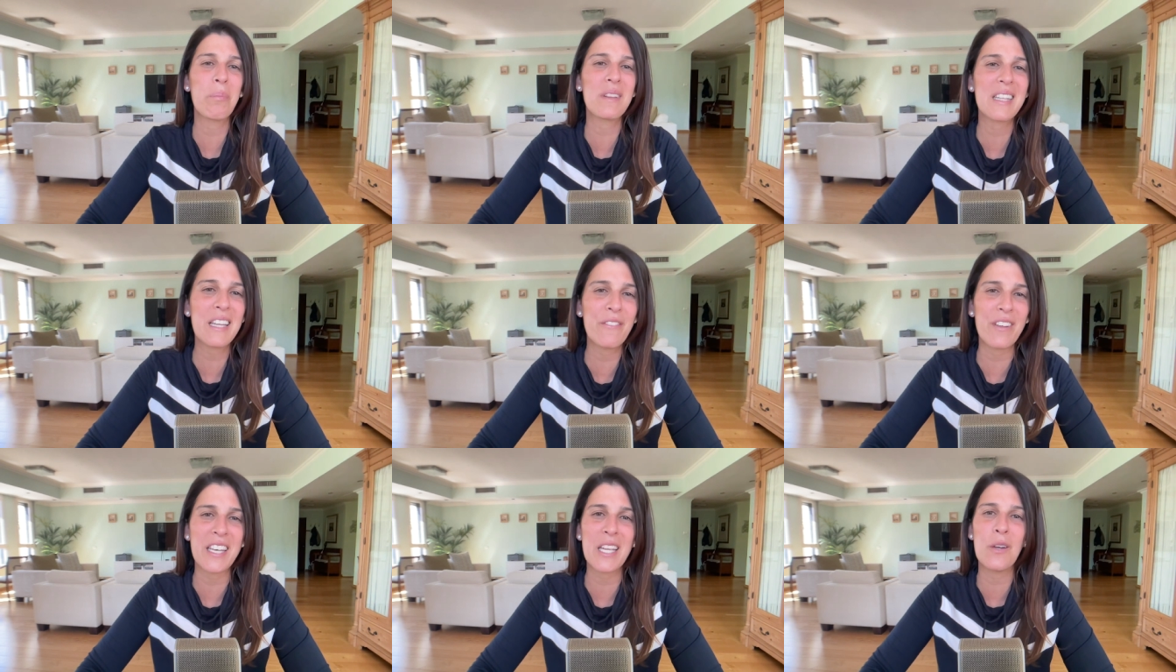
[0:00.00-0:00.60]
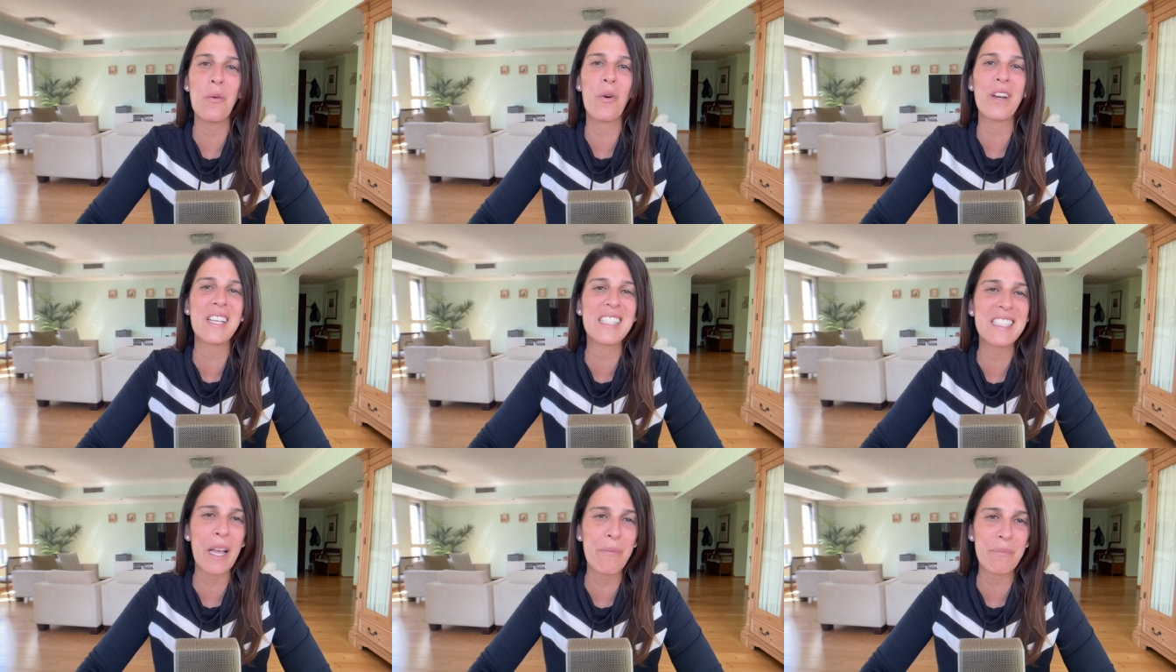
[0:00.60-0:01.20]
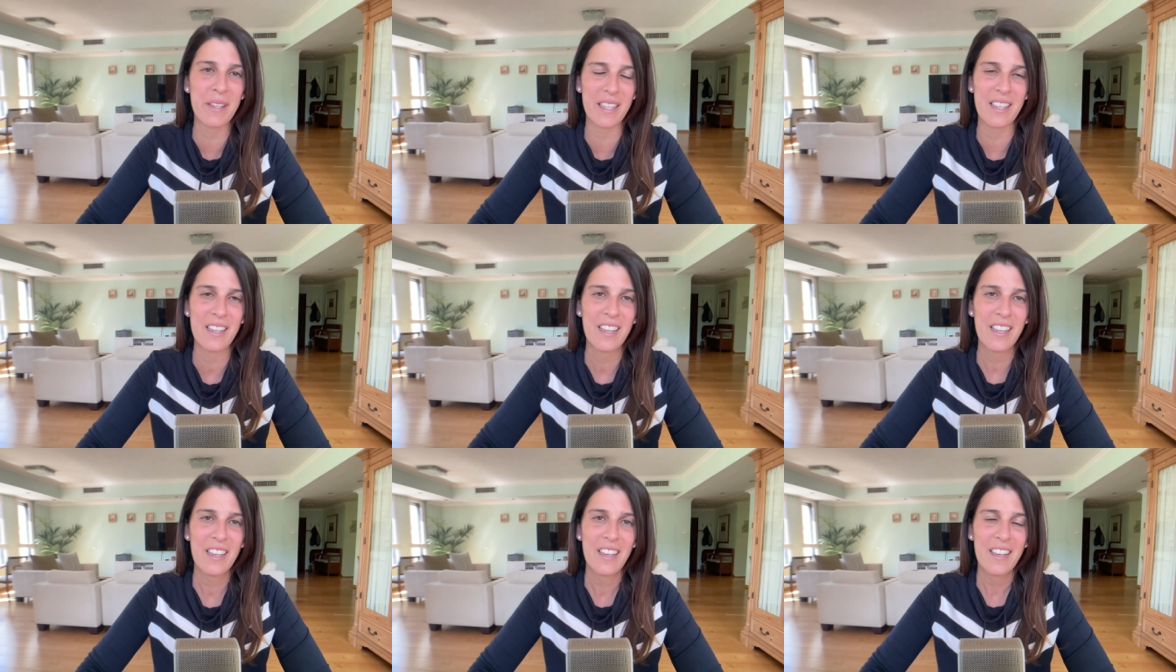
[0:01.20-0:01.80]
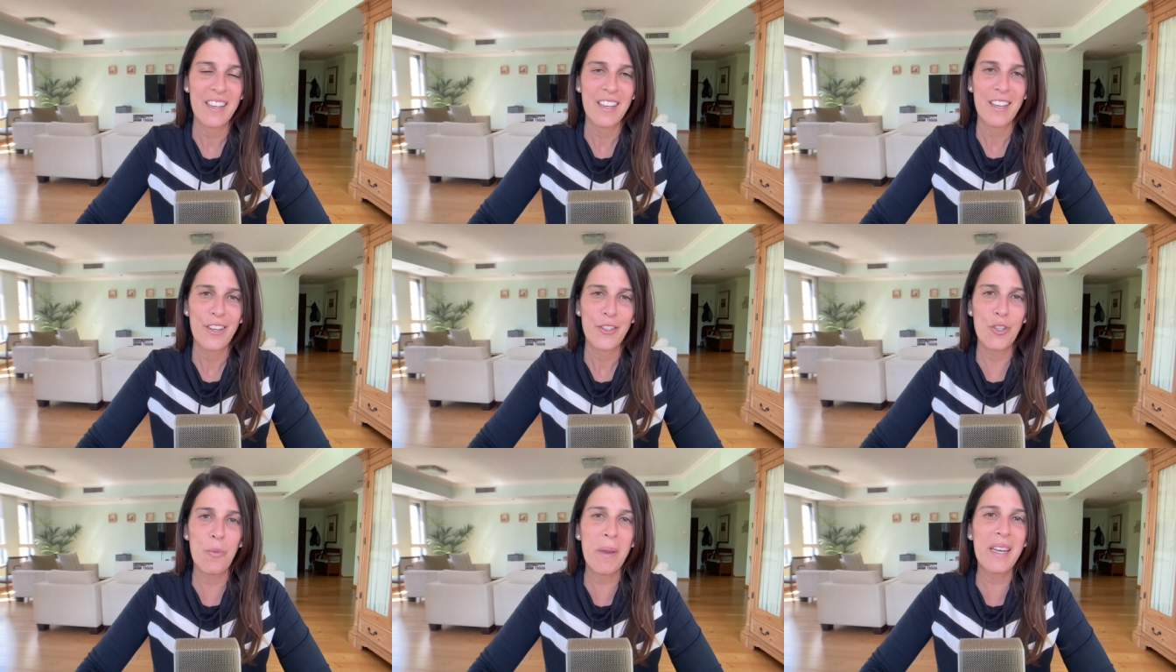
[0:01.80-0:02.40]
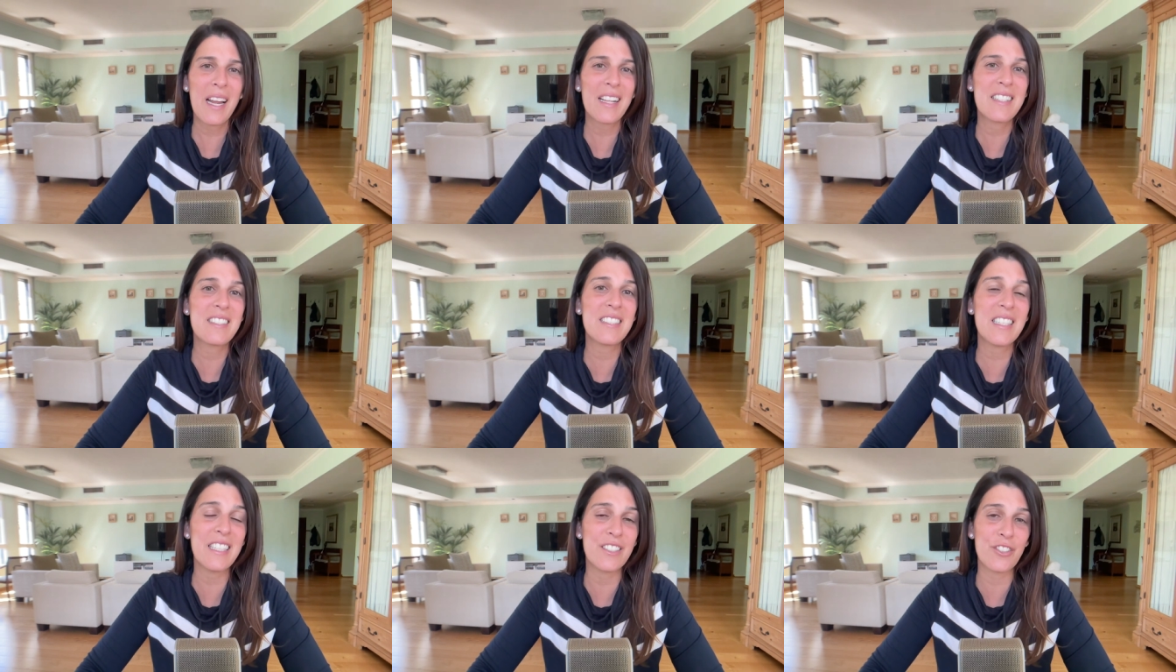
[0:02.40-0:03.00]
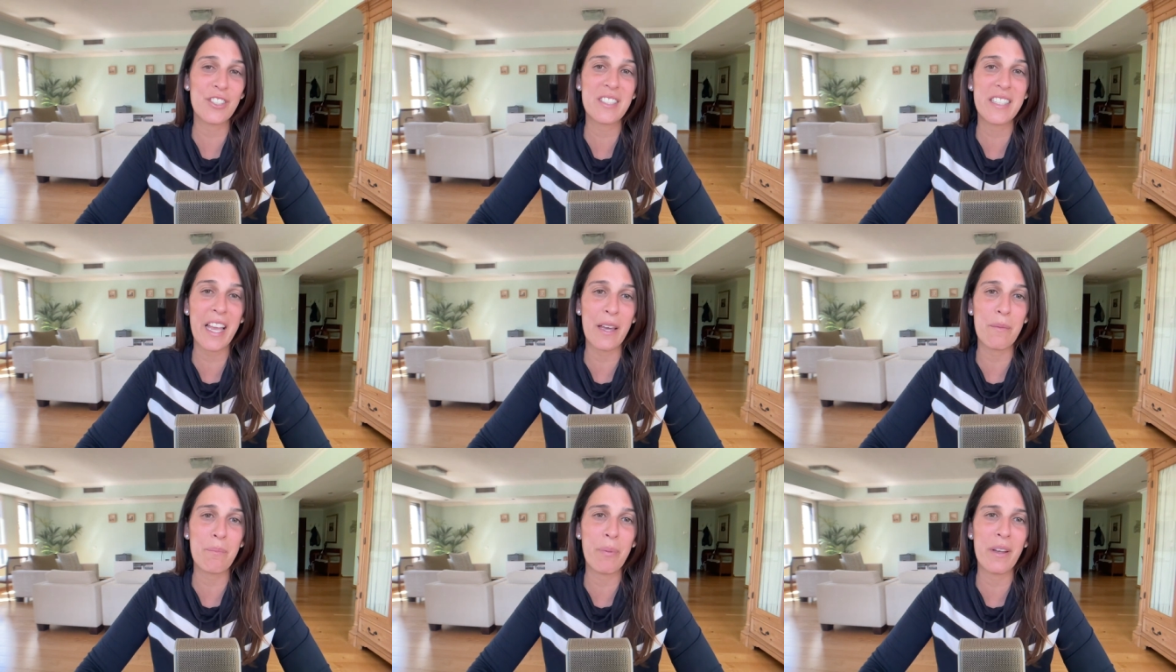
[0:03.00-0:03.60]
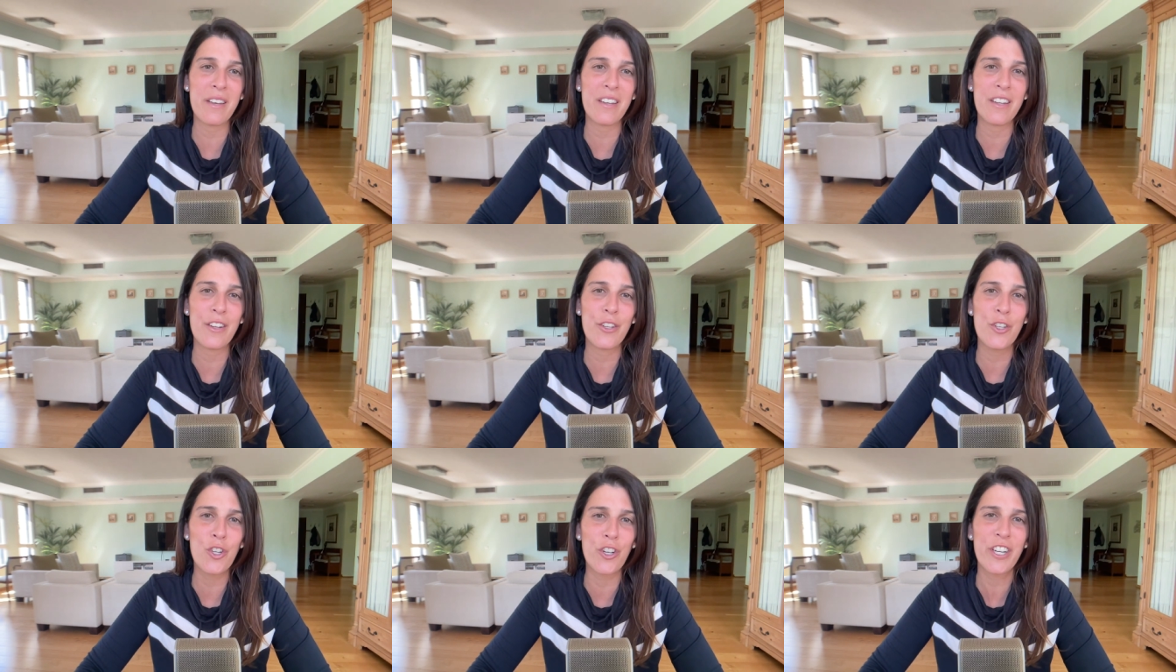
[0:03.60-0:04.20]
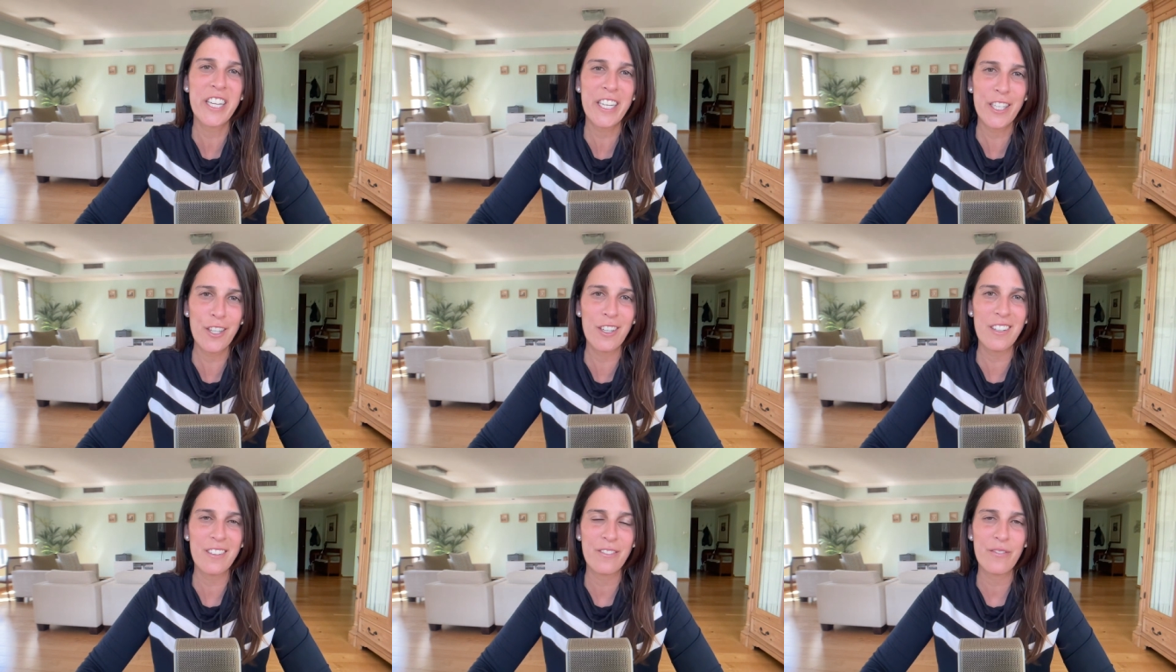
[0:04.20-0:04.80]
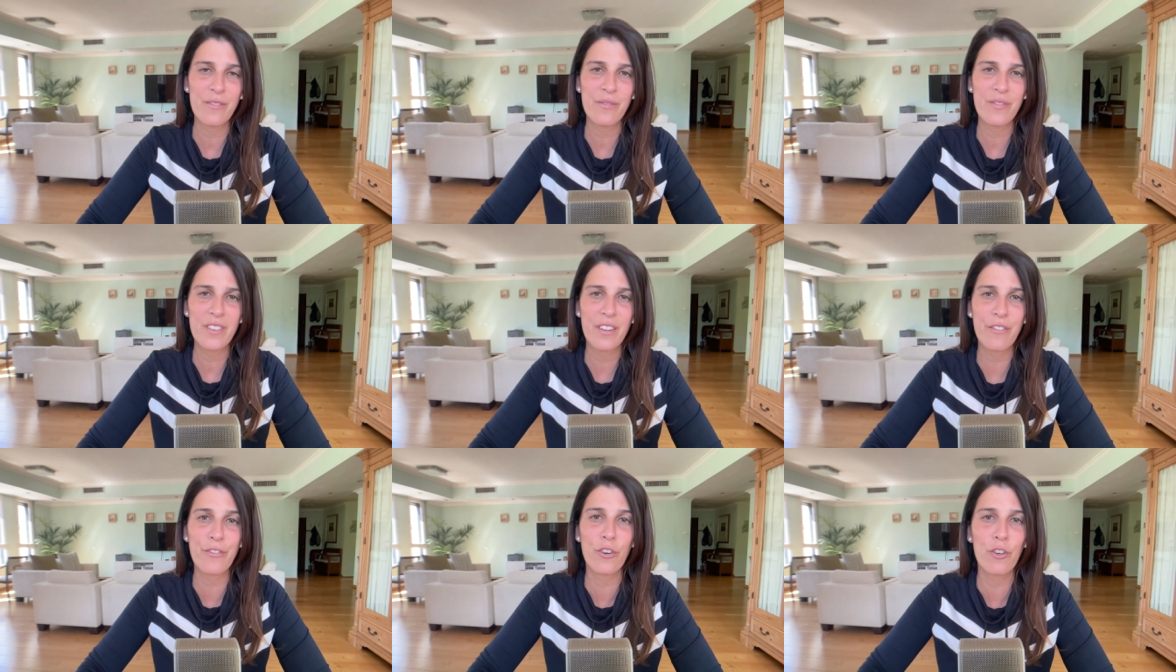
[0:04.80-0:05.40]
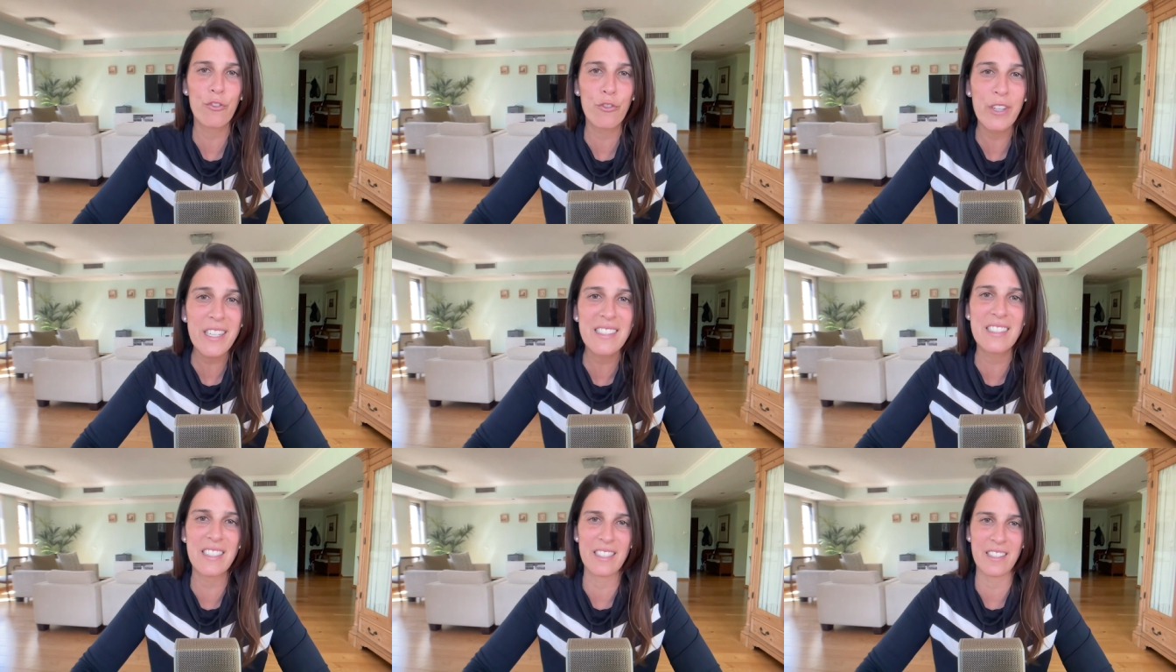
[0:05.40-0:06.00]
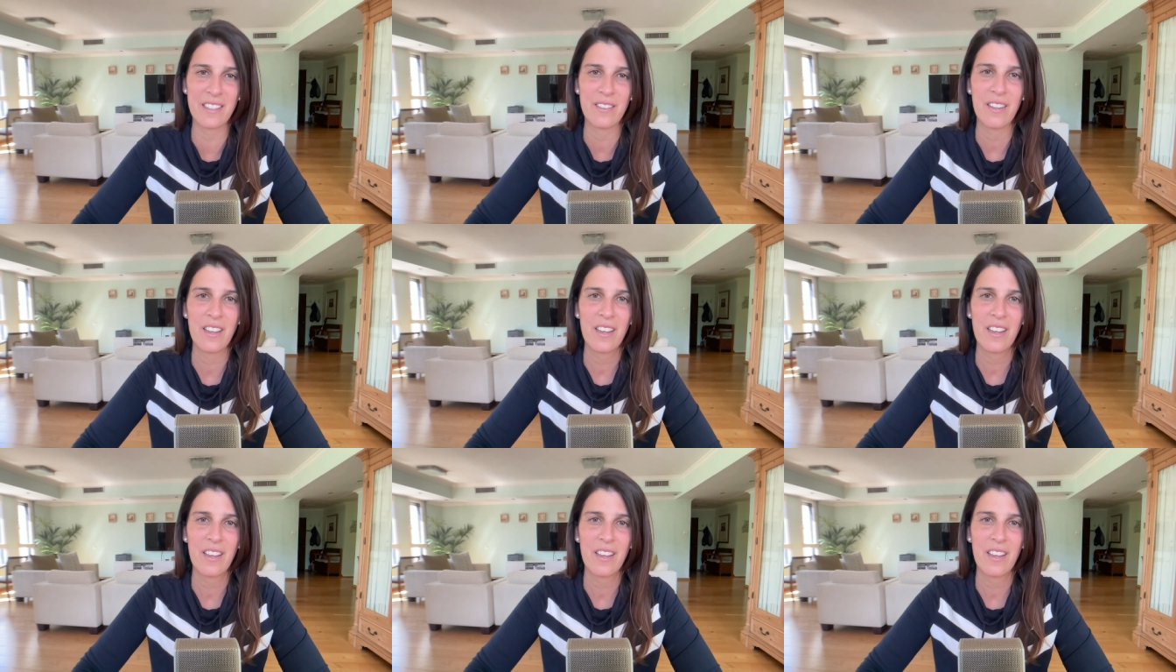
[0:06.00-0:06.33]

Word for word: believe it. He won't accept it. You may not see it just yet, but you're here for a reason,